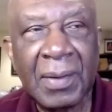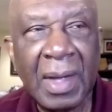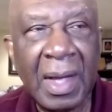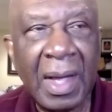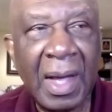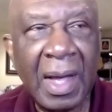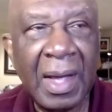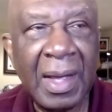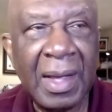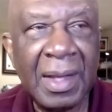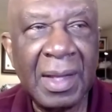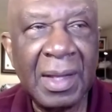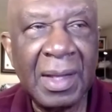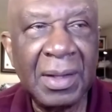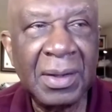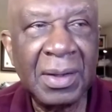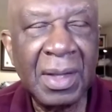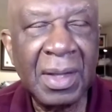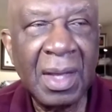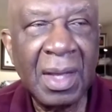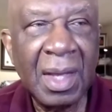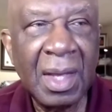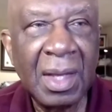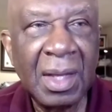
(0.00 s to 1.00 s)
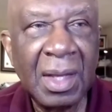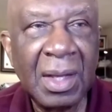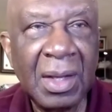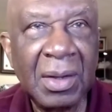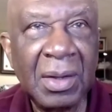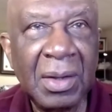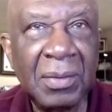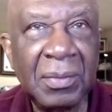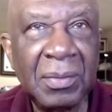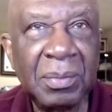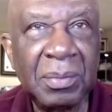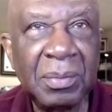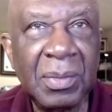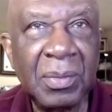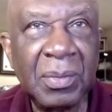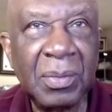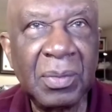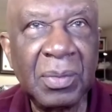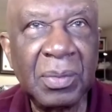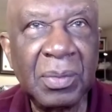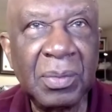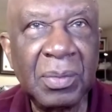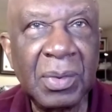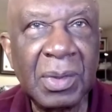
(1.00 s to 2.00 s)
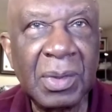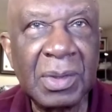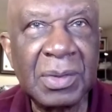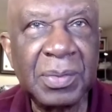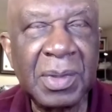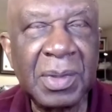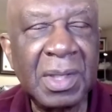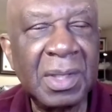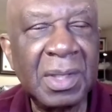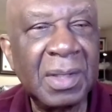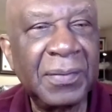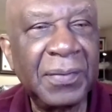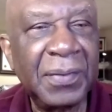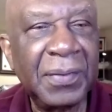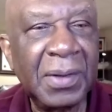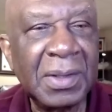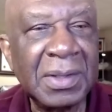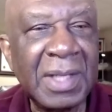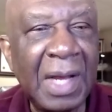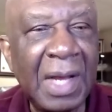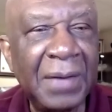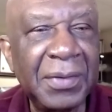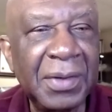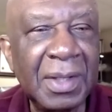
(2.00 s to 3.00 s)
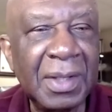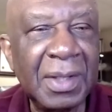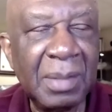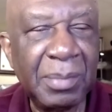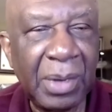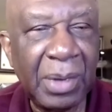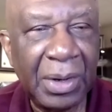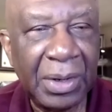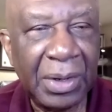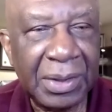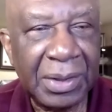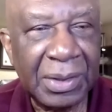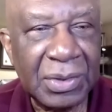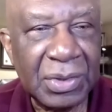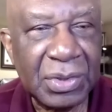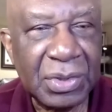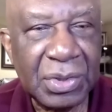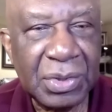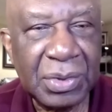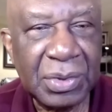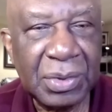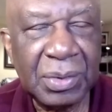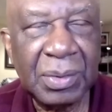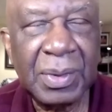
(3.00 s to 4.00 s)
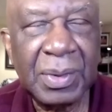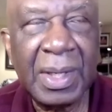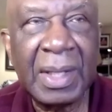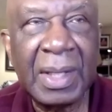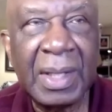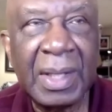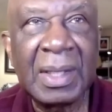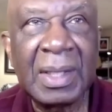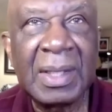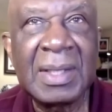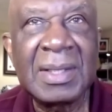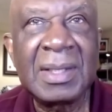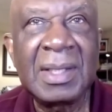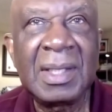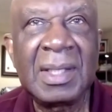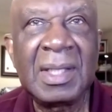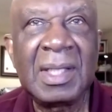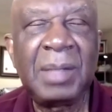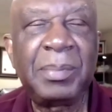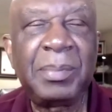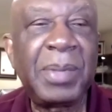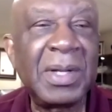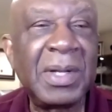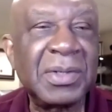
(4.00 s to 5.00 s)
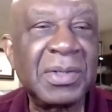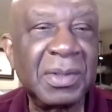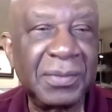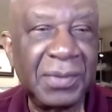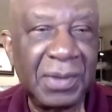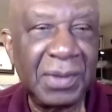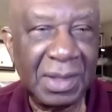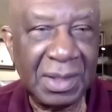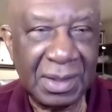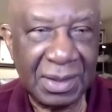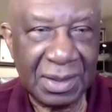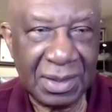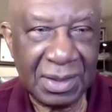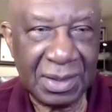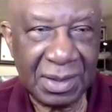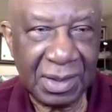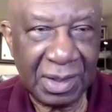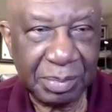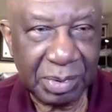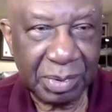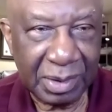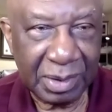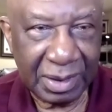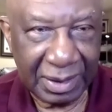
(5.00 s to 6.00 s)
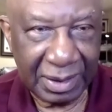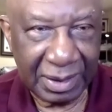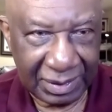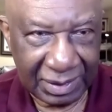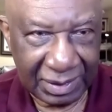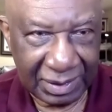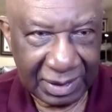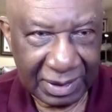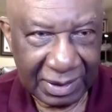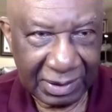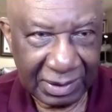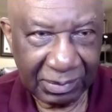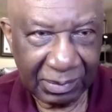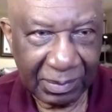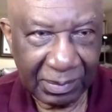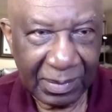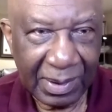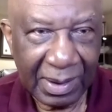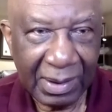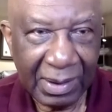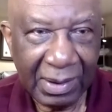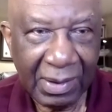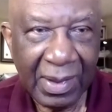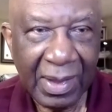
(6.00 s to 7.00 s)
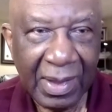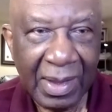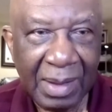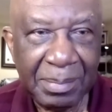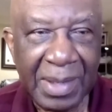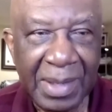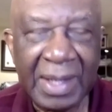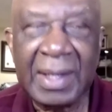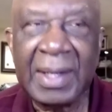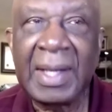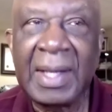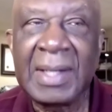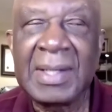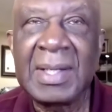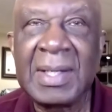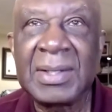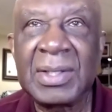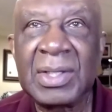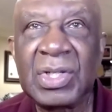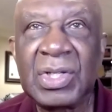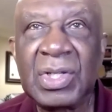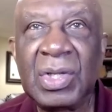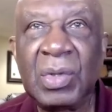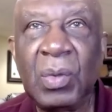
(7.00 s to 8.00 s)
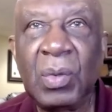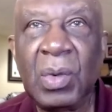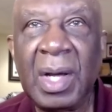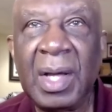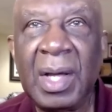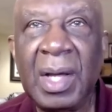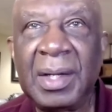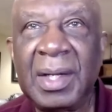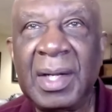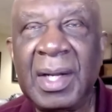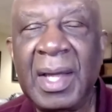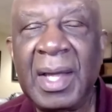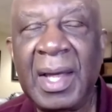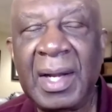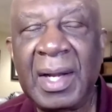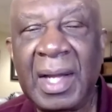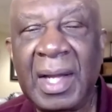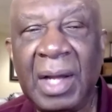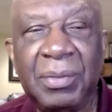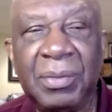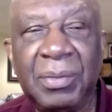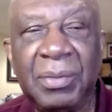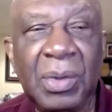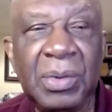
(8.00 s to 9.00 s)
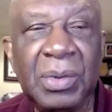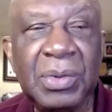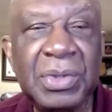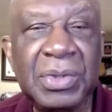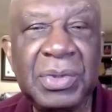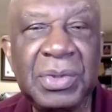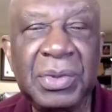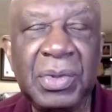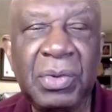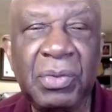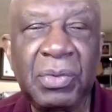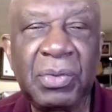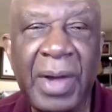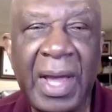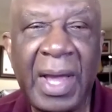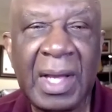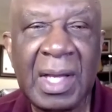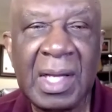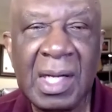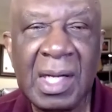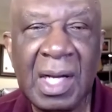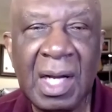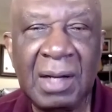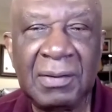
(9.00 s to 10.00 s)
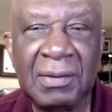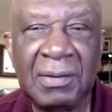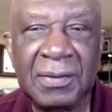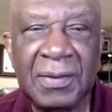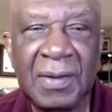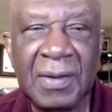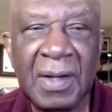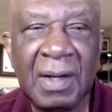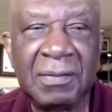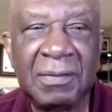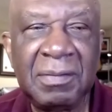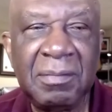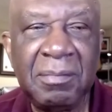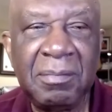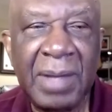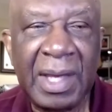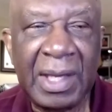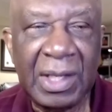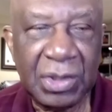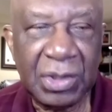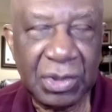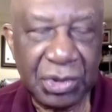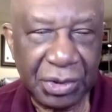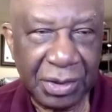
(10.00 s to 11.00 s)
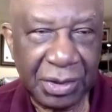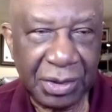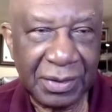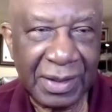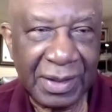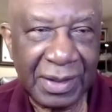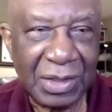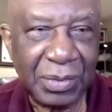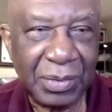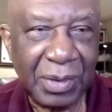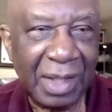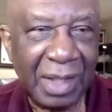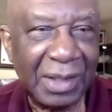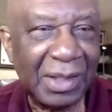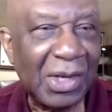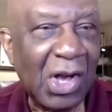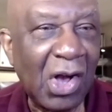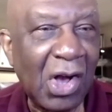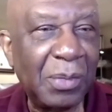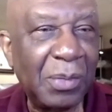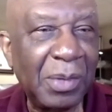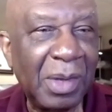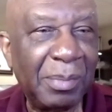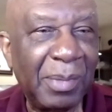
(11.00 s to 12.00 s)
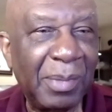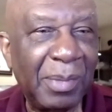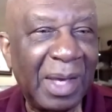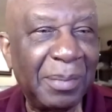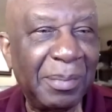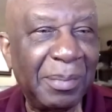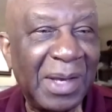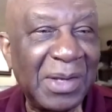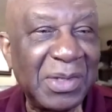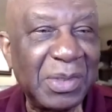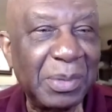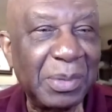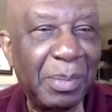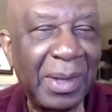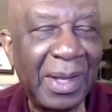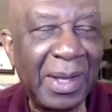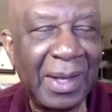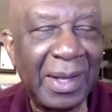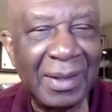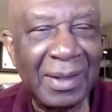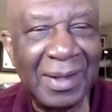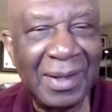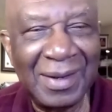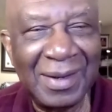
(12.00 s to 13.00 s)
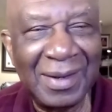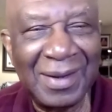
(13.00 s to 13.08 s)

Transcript: I was one of the first African Americans to enlist in the Pennsylvania State Police back in 1961, and I rose to the rank of major. That's why they called me Major Ben.